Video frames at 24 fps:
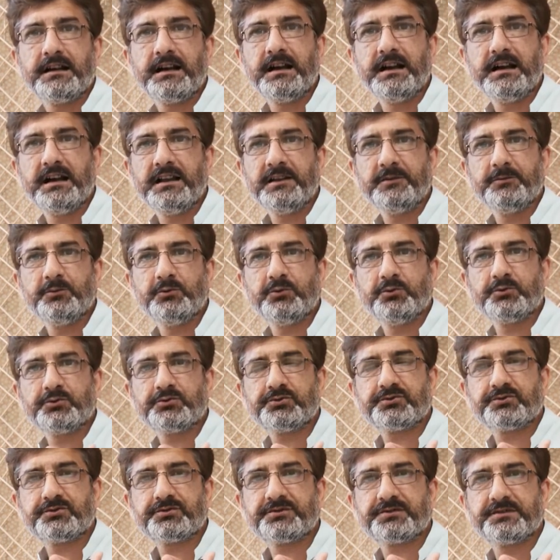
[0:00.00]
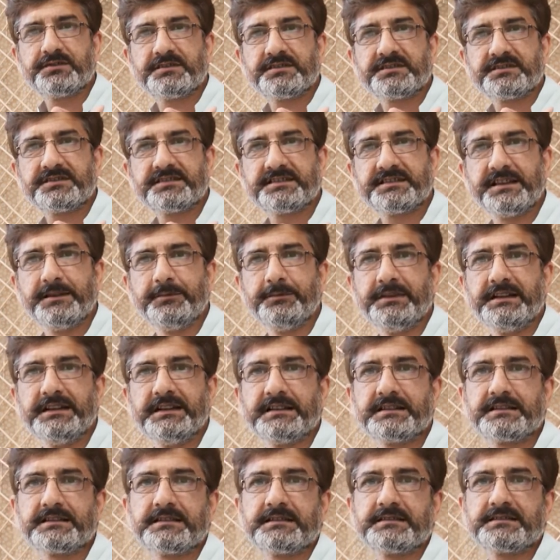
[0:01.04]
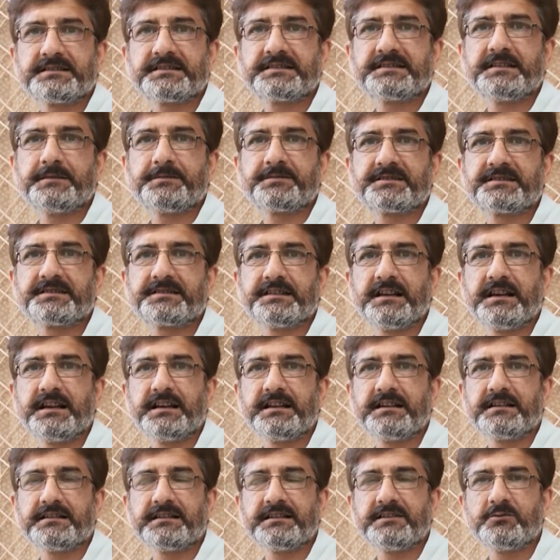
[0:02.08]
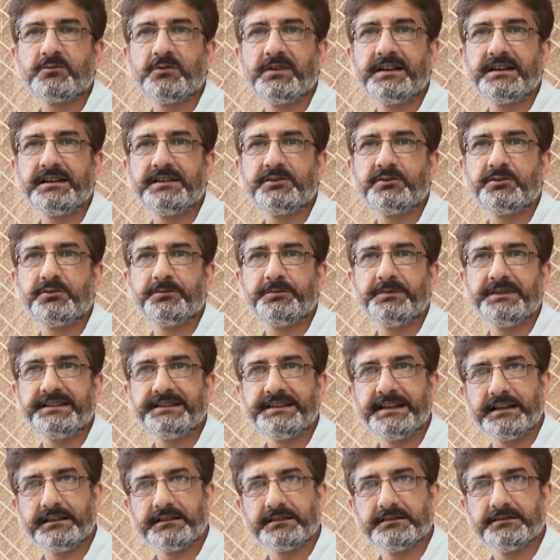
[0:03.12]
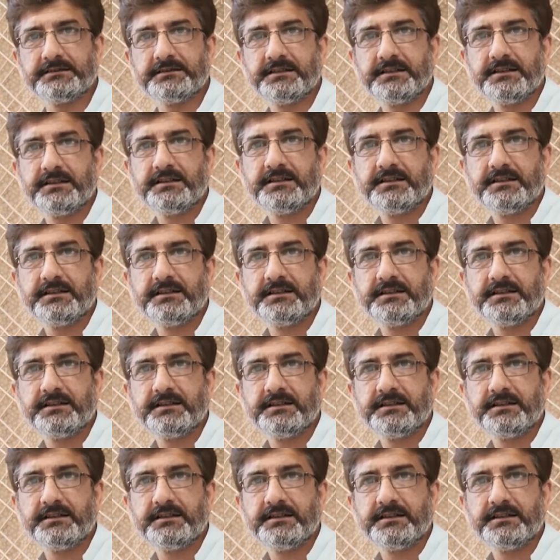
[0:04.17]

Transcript: Almost similar steps are required to be taken.